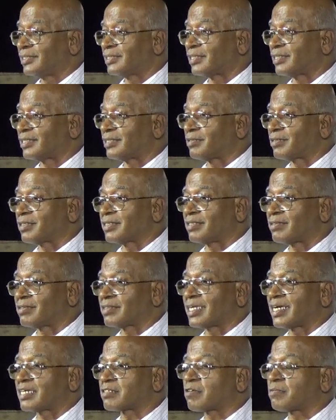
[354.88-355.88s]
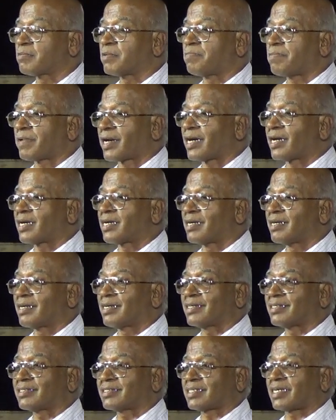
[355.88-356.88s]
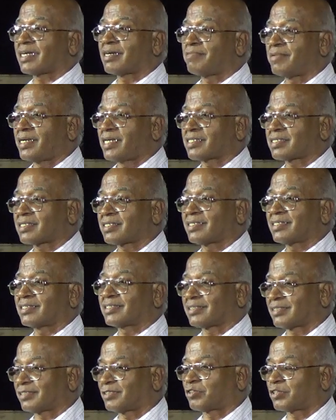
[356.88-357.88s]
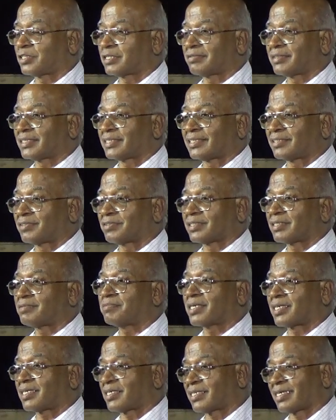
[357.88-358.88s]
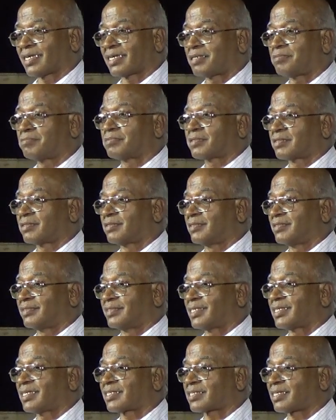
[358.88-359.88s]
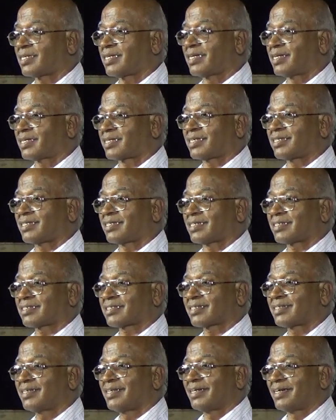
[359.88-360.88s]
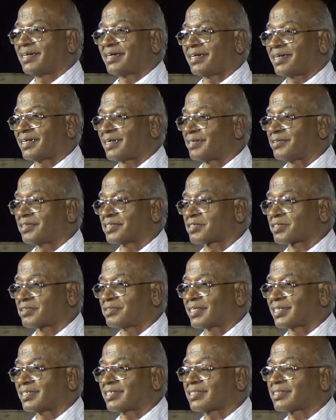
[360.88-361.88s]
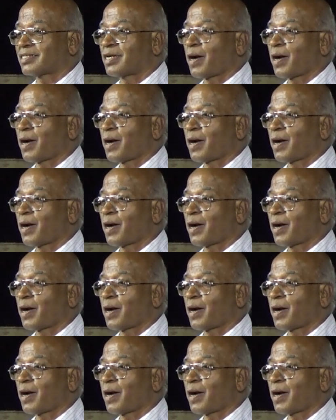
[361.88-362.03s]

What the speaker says: You know, they should be paid same as this 25,000 because they come through national entrance test, all our students.